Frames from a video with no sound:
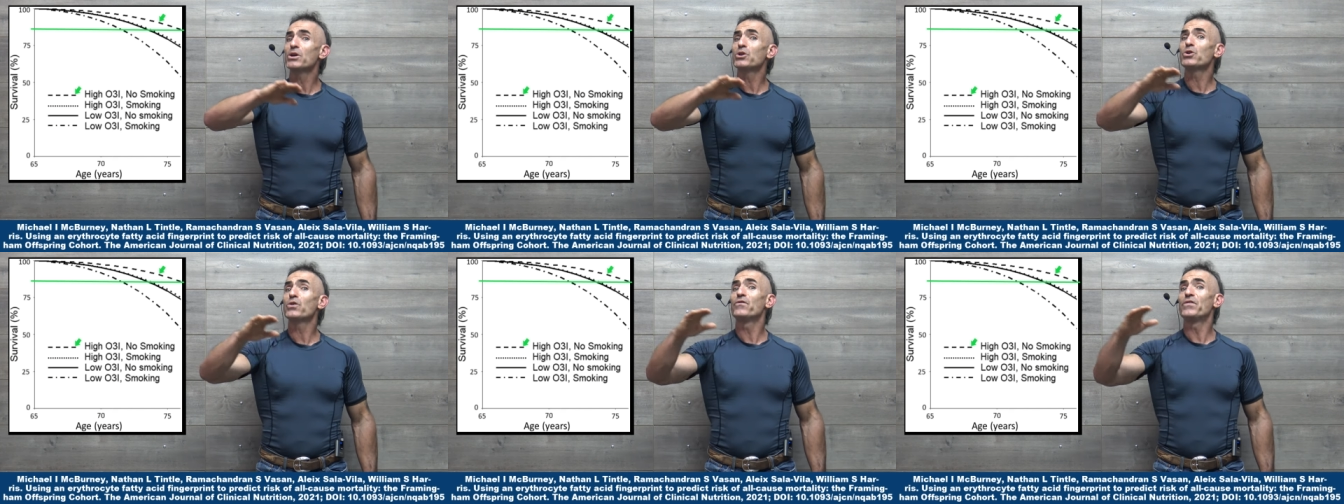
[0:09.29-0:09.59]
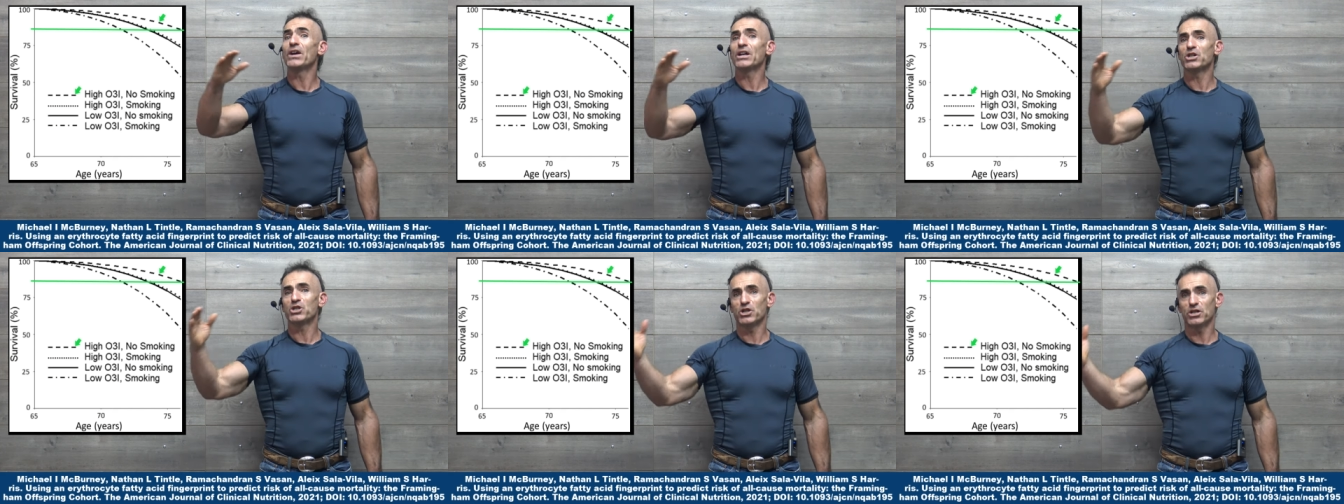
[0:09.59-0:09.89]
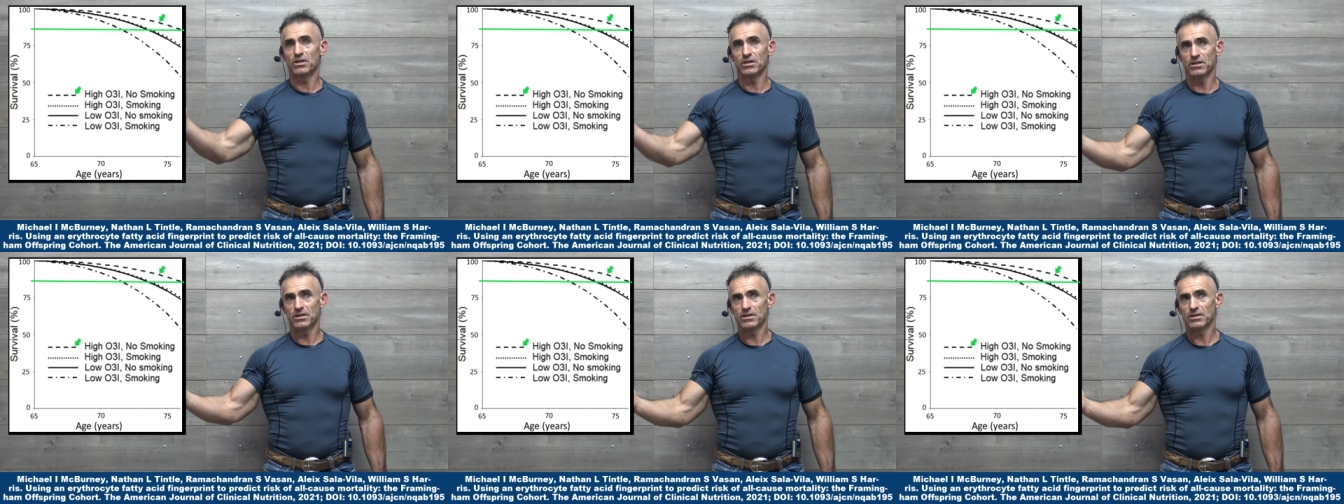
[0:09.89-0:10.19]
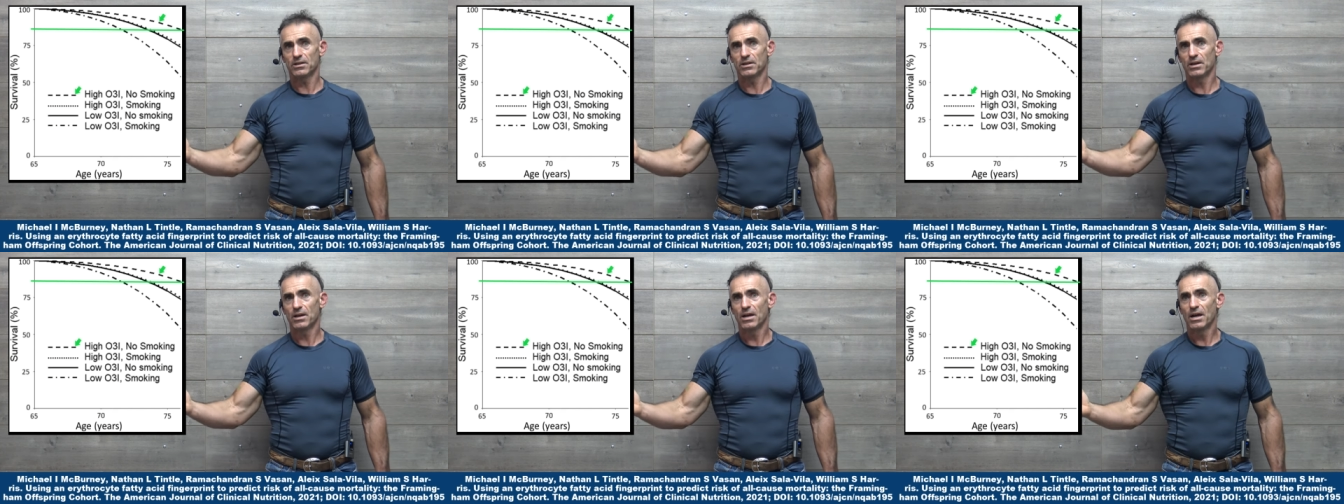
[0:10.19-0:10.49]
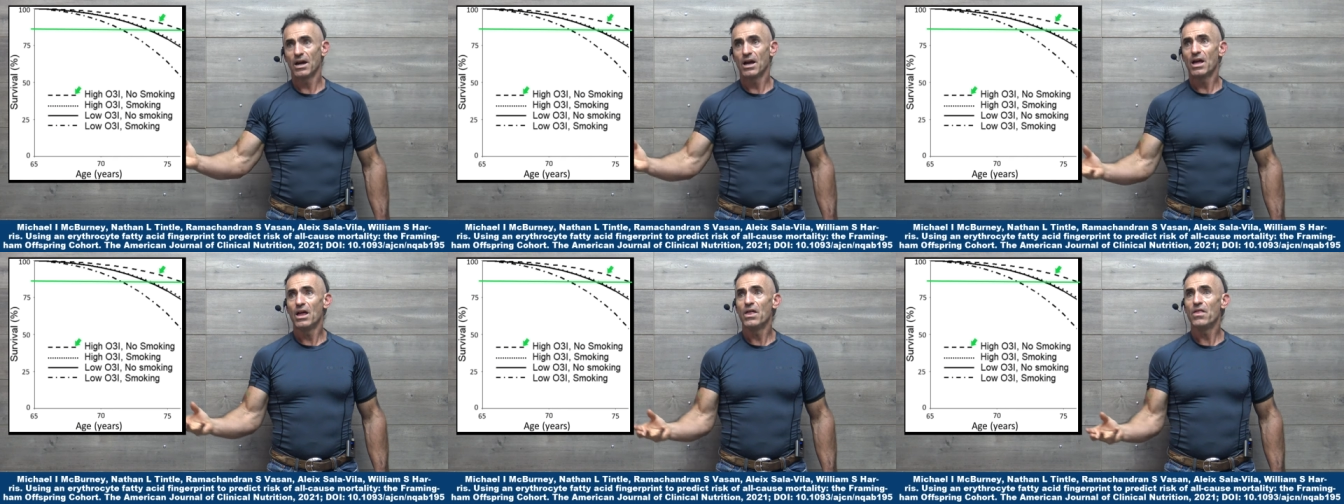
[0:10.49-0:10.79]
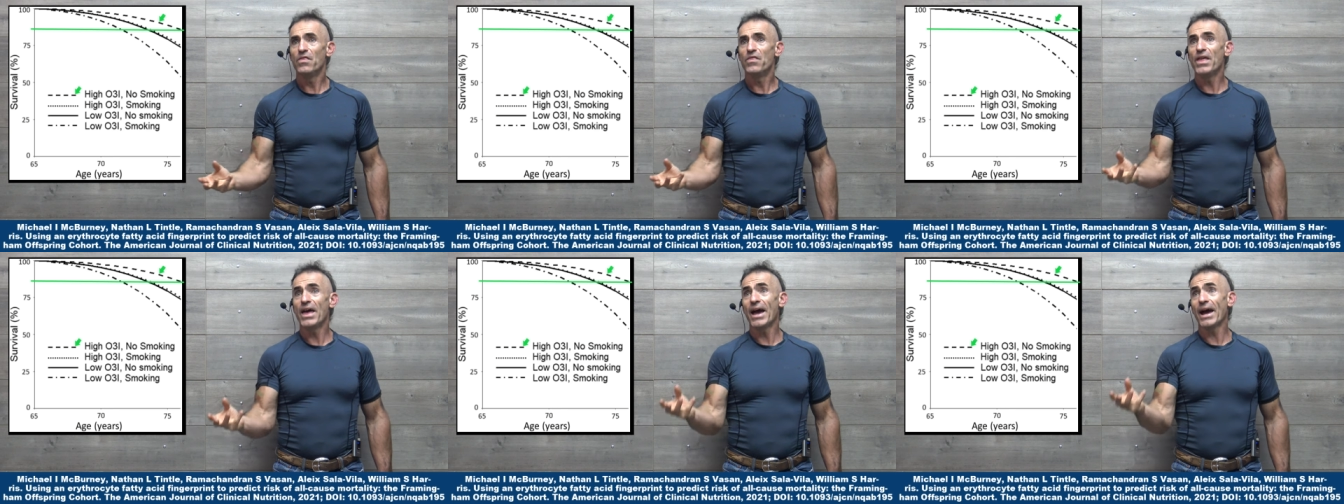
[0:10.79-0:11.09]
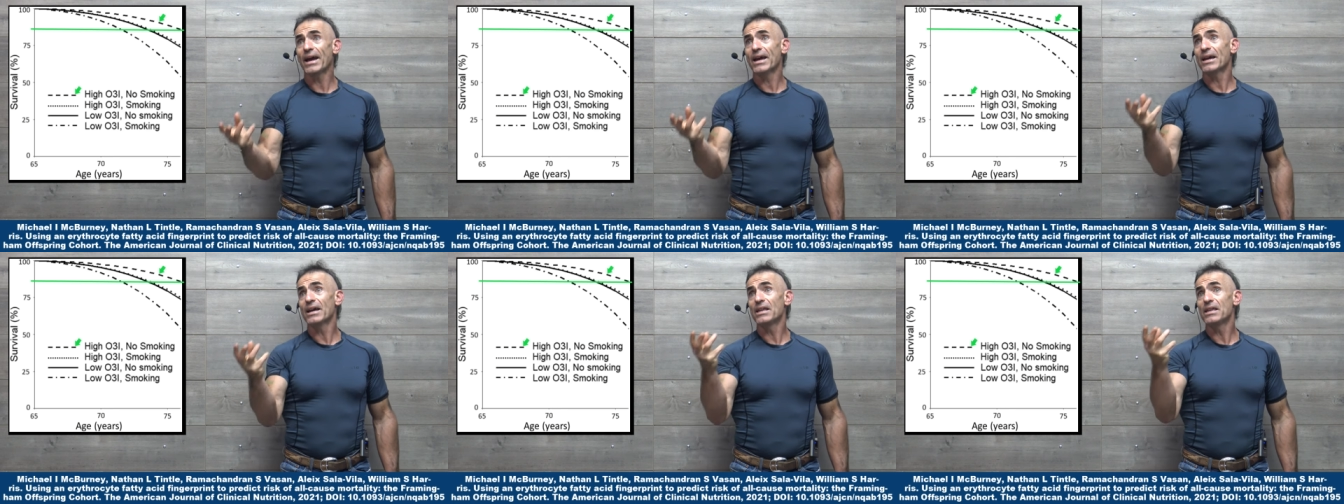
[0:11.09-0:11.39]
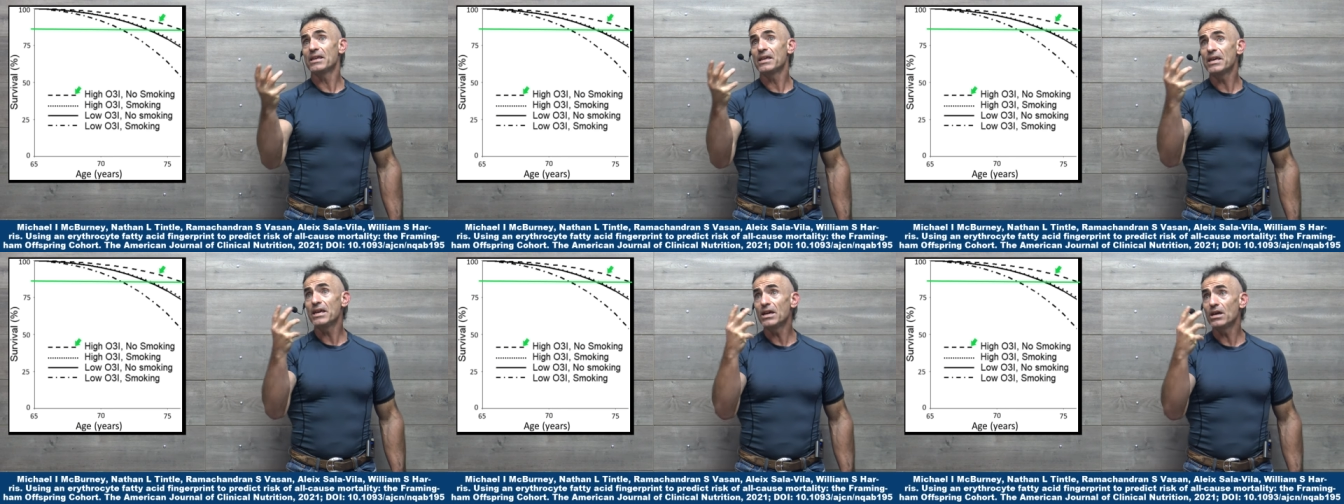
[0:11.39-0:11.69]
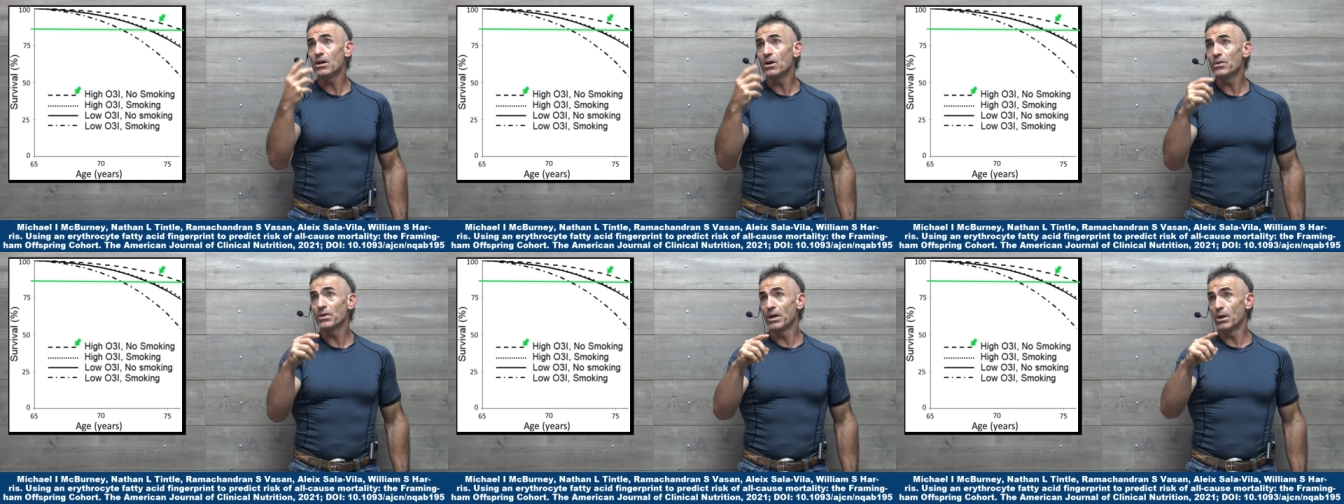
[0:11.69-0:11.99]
interventions that can yield.